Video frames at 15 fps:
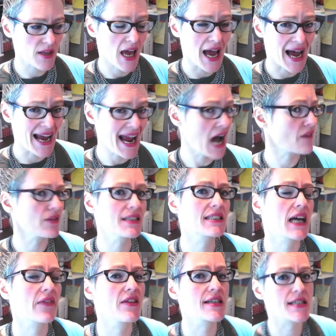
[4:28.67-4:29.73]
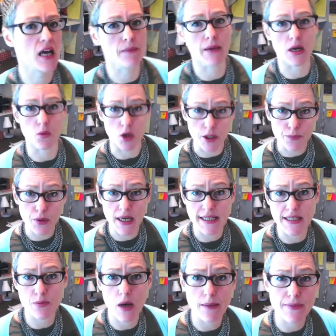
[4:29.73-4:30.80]
I haven't done this on my
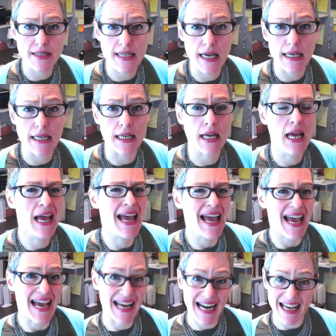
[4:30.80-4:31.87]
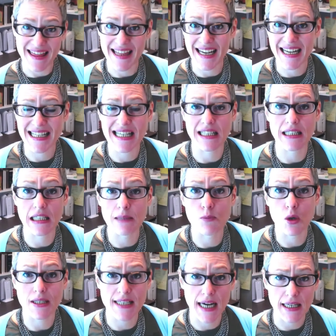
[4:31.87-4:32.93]
WordPress website, and I think it's a little
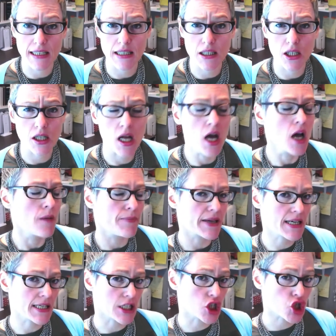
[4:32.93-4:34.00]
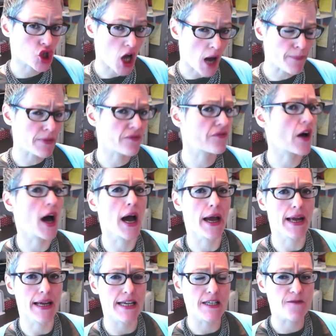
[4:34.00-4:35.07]
more technical because
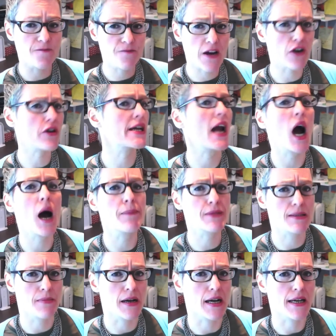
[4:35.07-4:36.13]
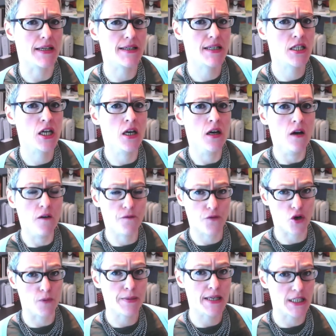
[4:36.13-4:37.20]
Shopify is very optimized
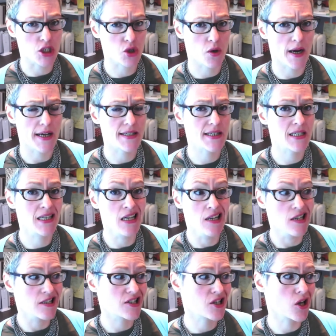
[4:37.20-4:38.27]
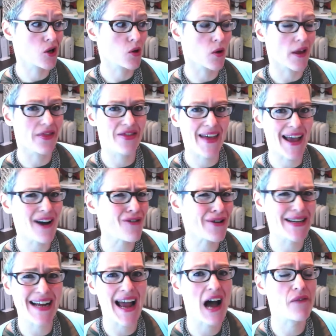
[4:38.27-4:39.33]
for Pinterest. So they
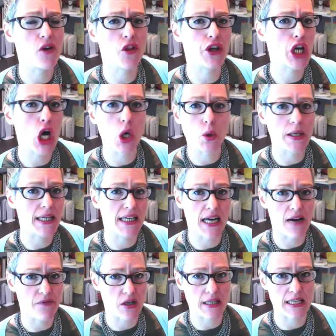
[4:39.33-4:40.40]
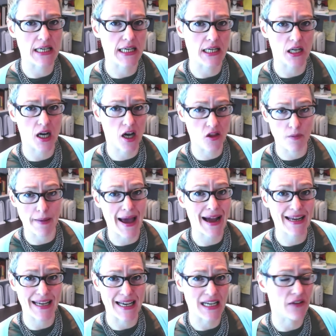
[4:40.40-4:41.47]
already have all the coding and everything on the
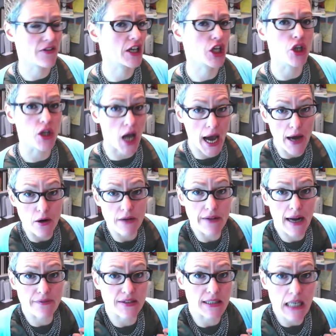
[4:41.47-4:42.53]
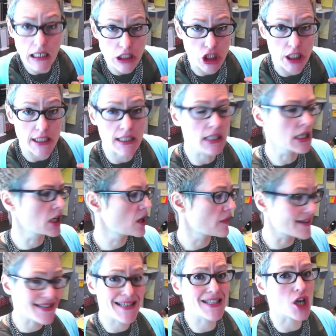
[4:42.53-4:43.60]
back end that I don't even have to touch it.
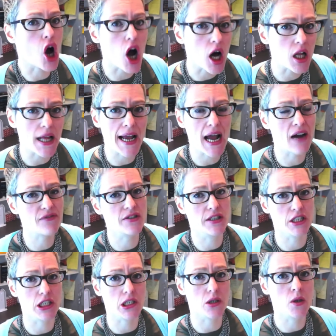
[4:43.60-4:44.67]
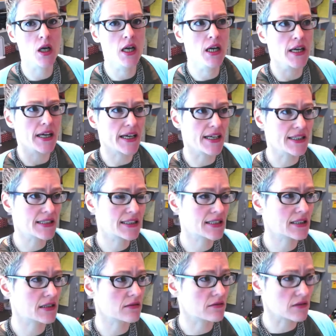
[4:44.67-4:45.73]
This is all I have to do.
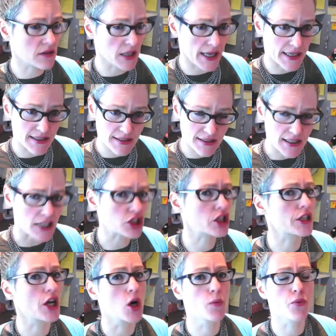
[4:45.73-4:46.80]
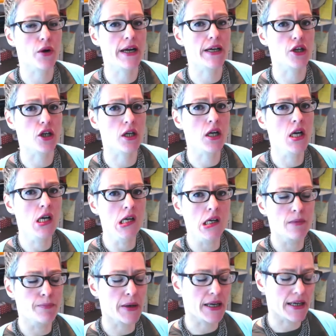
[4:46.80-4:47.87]
It's like such a no-brainer,
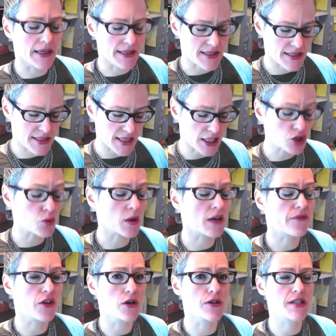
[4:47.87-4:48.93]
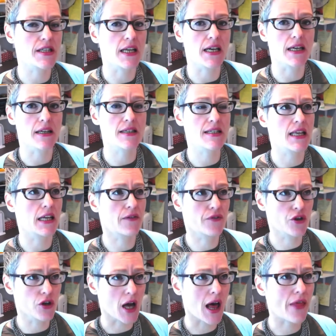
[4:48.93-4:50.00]
but it is such one of those things that if
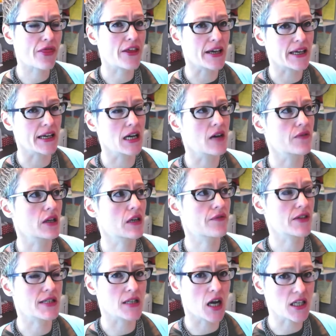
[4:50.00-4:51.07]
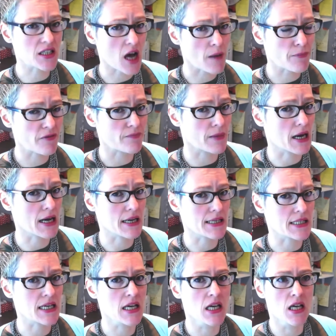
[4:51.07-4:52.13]
you're not thinking of it, if it's not top of
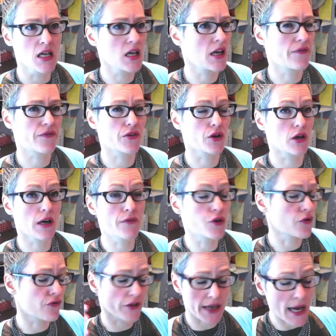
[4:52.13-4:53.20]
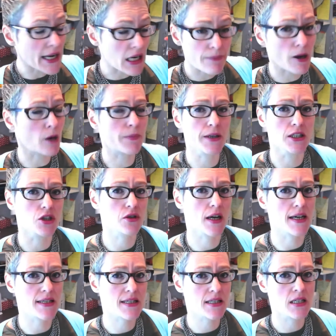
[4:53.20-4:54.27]
mind, if you're forgetting about
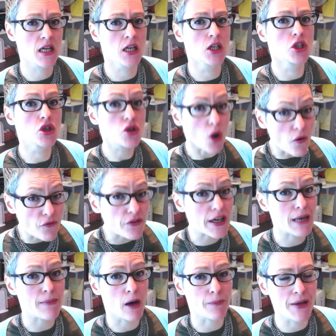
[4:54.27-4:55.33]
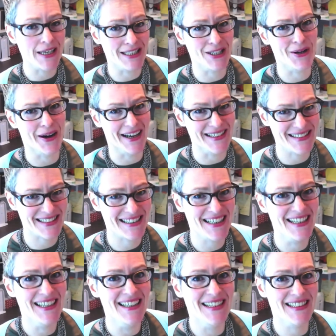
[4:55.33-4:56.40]
Pinterest, don't forget about Pinterest.
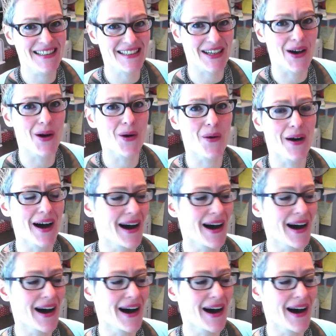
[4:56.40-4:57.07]
So